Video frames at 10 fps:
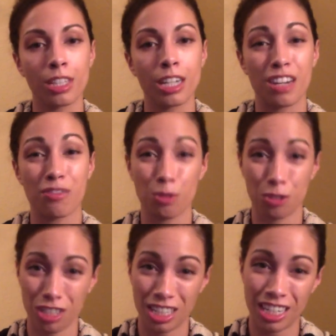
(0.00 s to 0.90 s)
I
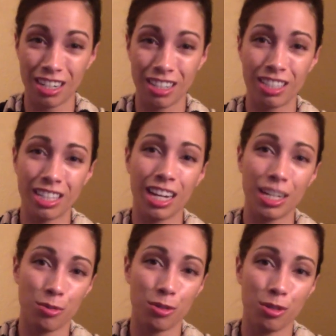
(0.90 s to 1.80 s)
unfortunately cannot see
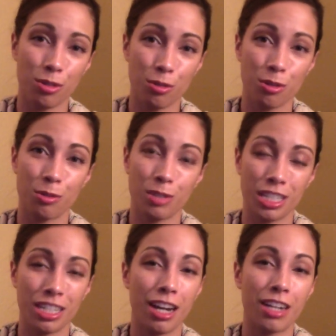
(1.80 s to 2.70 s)
anyone who does
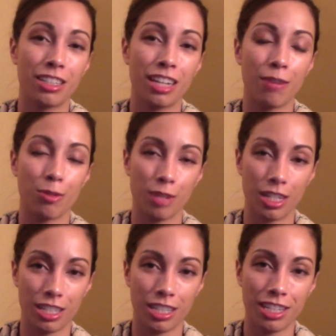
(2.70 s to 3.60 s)
not have a
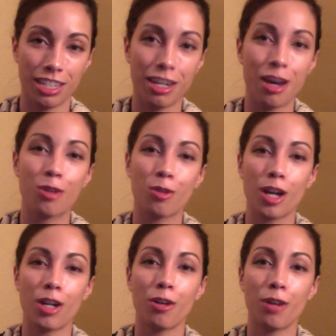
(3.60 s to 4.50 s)
residence in
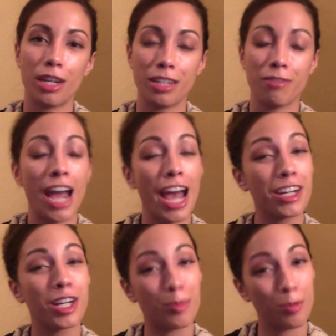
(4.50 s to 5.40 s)
Colorado, as I've had a
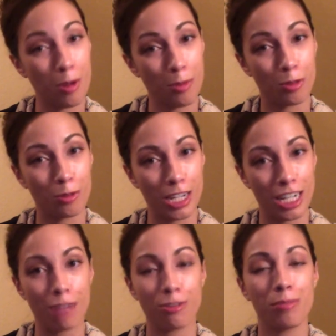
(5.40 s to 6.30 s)
couple people reach
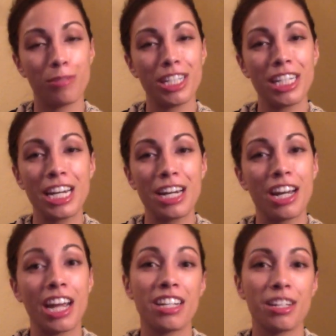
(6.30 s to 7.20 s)
out to me
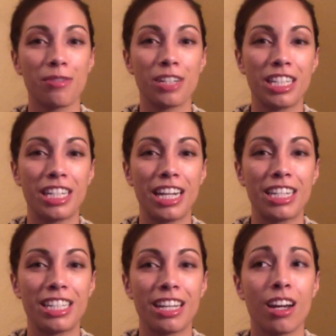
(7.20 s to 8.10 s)
in different
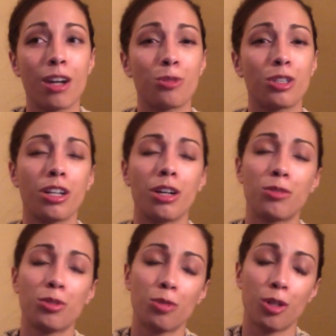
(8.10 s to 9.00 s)
states. Would love
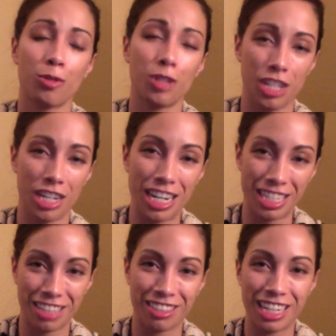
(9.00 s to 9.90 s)
to work with you guys
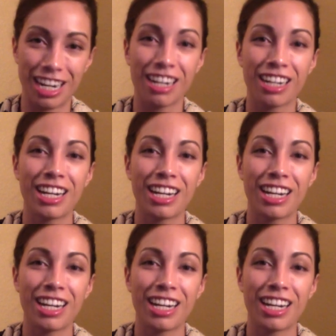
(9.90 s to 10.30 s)
out there.